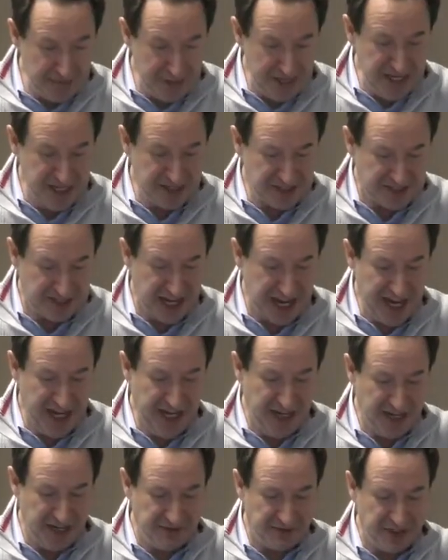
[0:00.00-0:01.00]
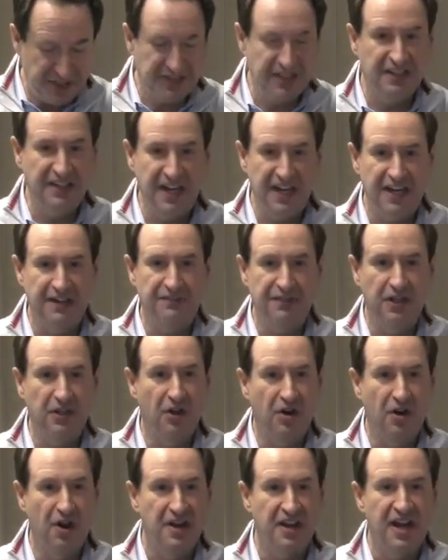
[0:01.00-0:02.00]
be saved in the day of the
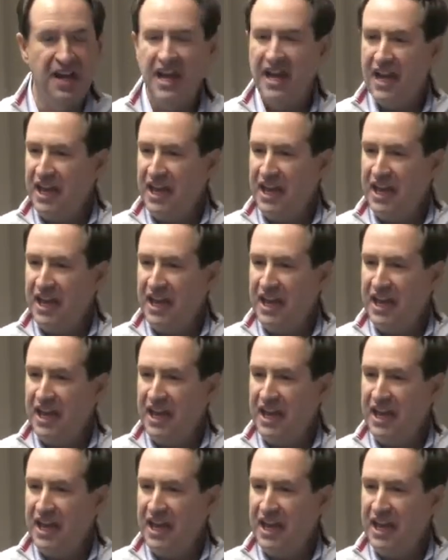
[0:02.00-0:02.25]
Lord.